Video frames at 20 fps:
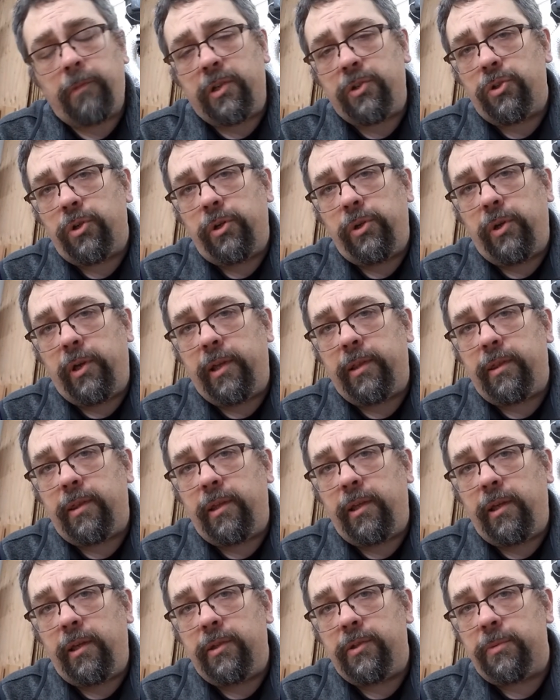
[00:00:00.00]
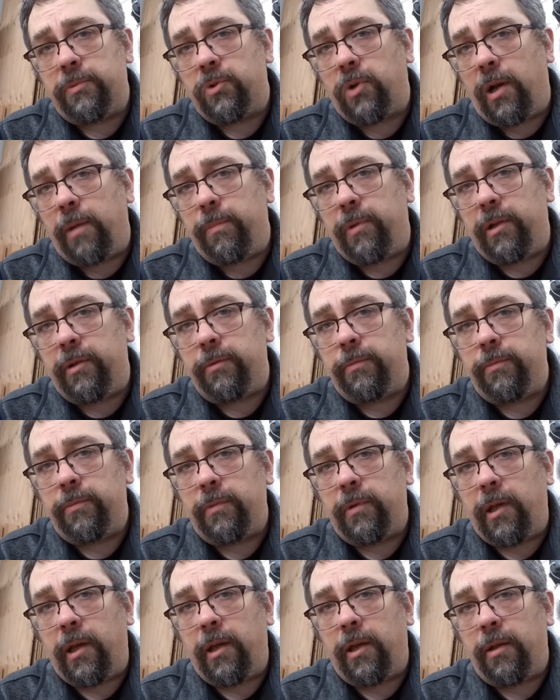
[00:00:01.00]
make sure you hit the subscribe
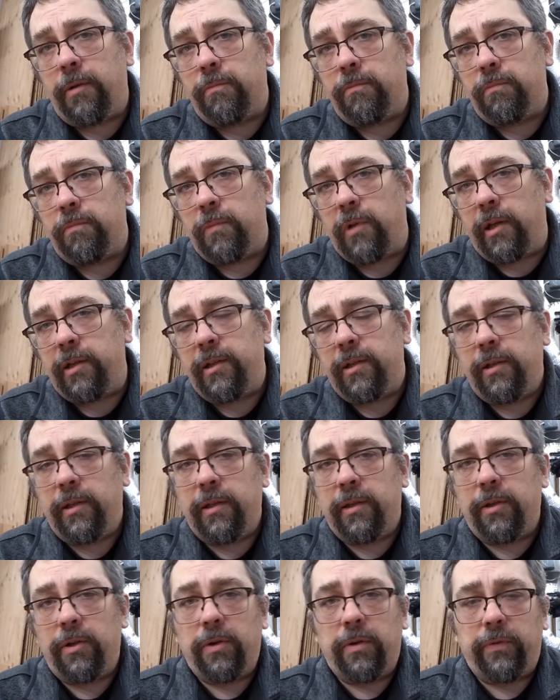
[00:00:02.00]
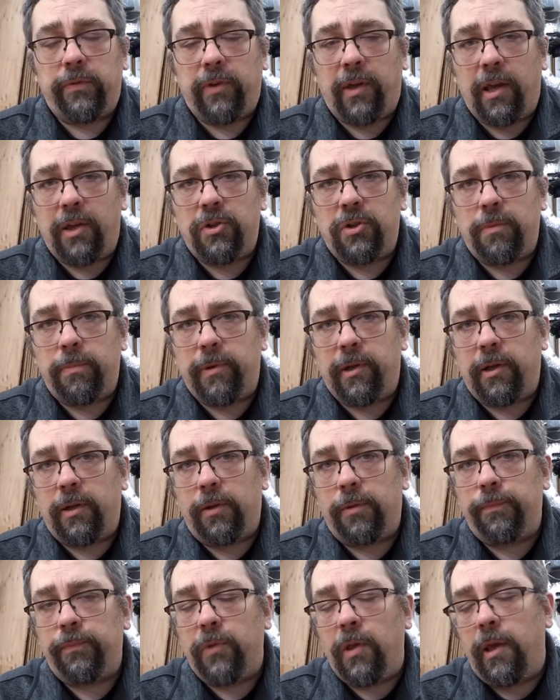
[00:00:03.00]
button and ideally the notification
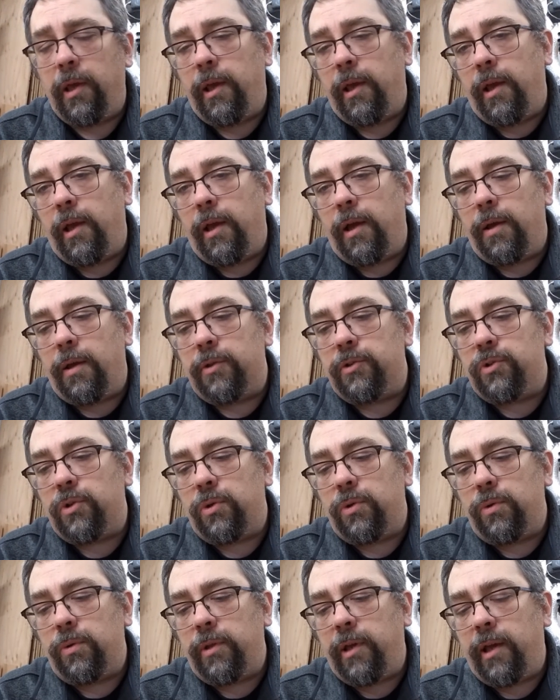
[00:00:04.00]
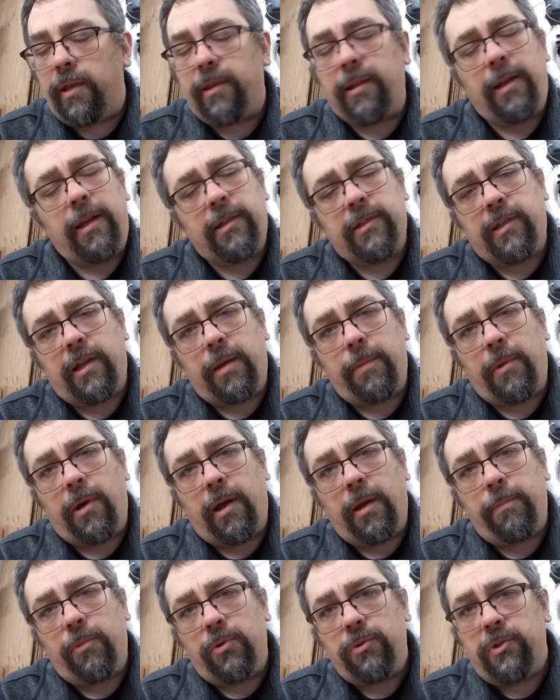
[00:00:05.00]
bell so that the next time
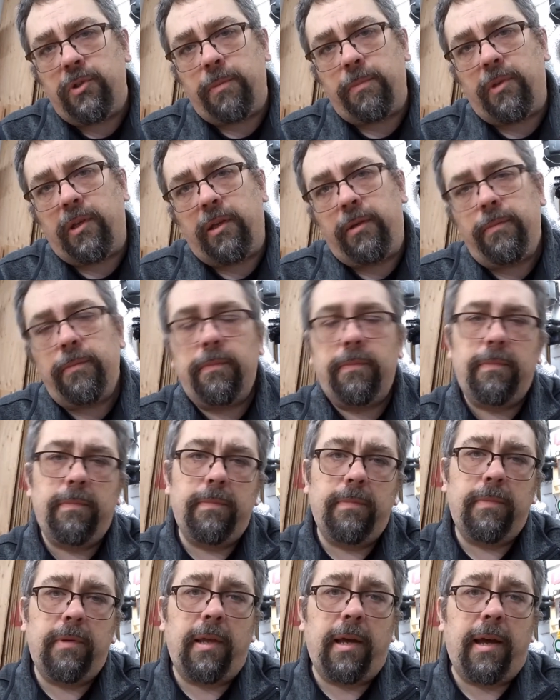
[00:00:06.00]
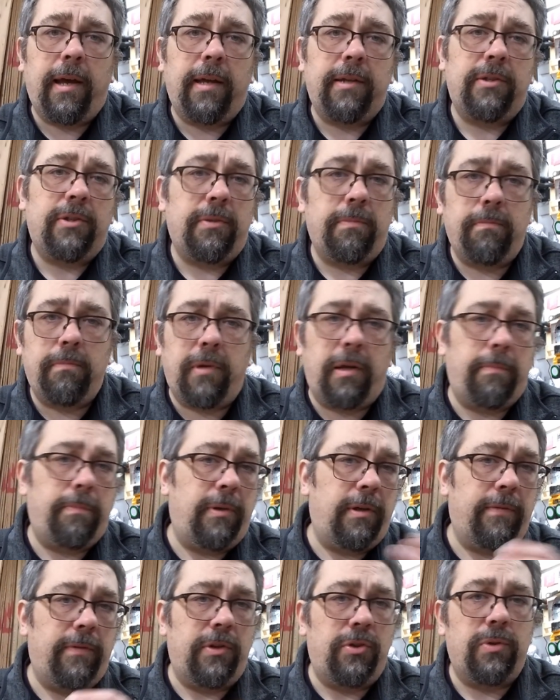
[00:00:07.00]
I post something that might
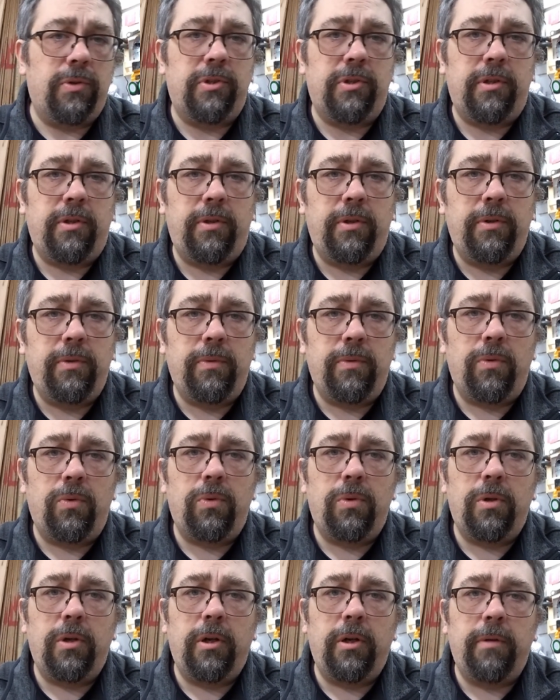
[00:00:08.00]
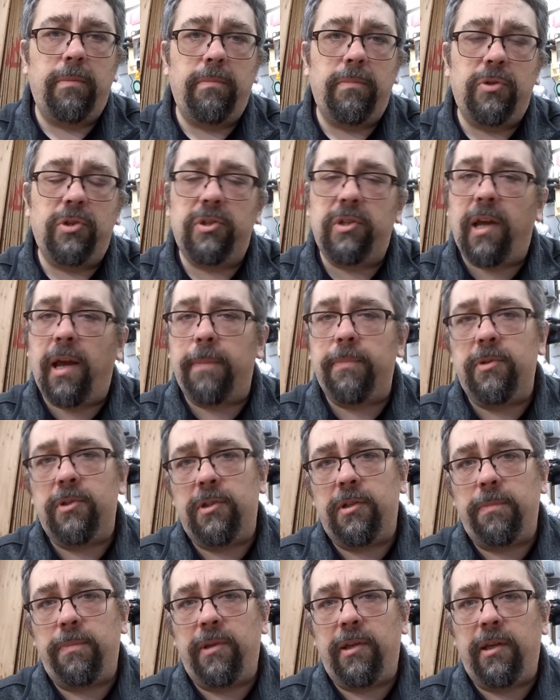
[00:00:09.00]
be of interest to you or just
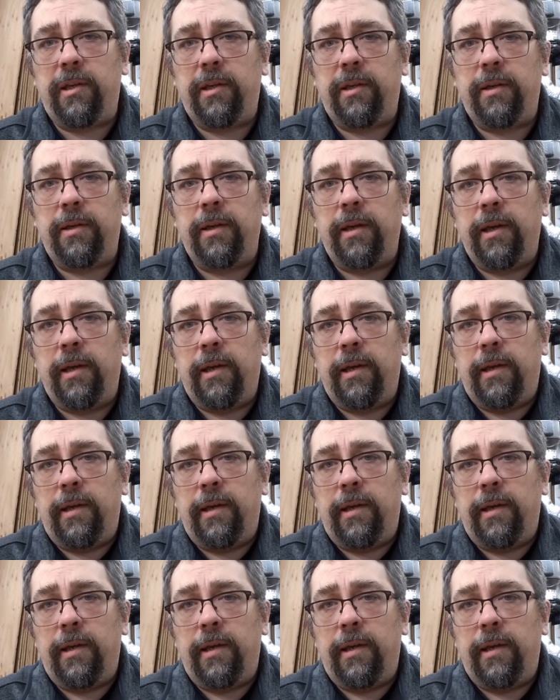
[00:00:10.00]
happens to be